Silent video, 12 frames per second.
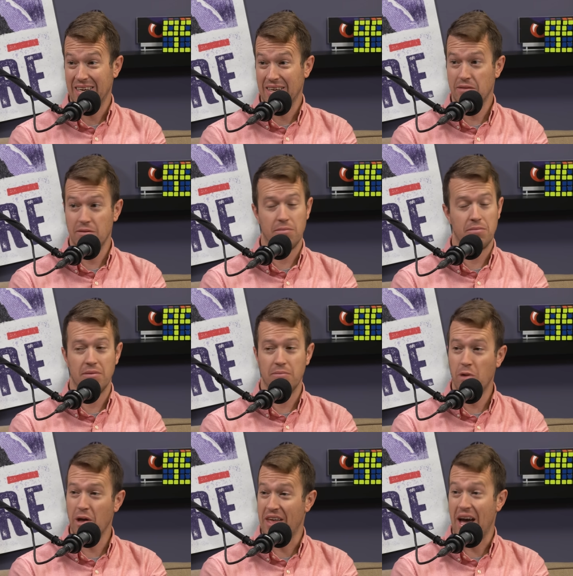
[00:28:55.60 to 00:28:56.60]
Yeah,
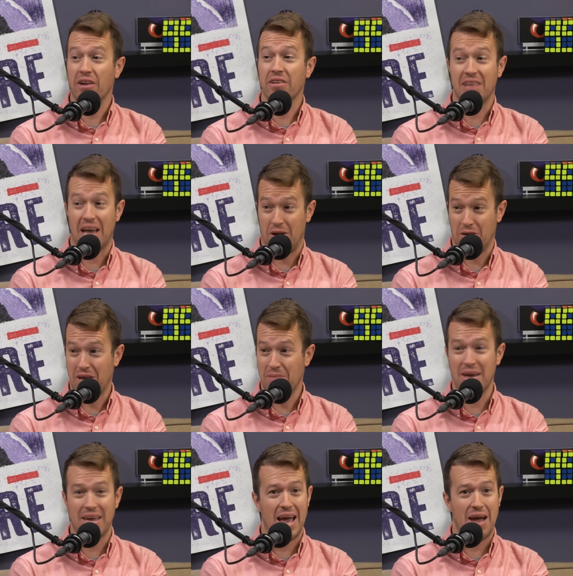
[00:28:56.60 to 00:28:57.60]
without a doubt,
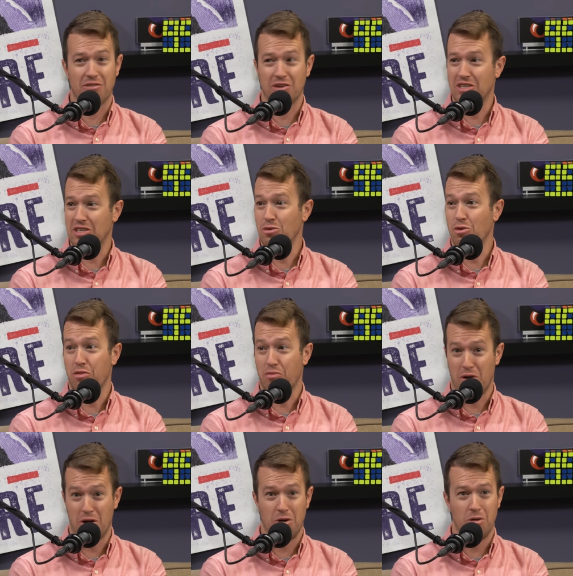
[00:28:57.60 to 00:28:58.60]
can make every single
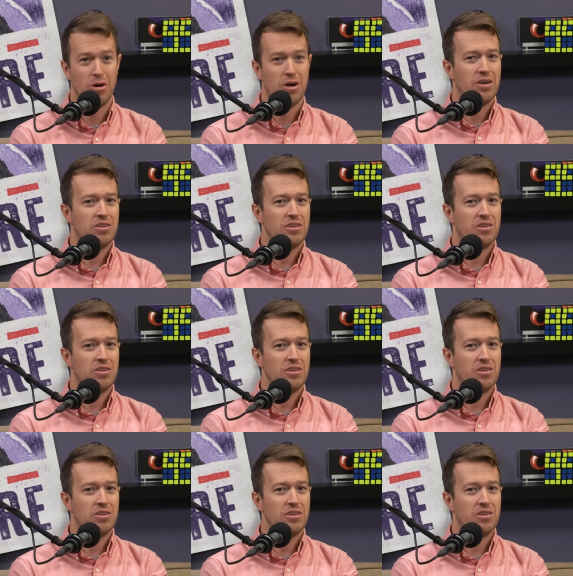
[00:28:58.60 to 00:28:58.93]
throw.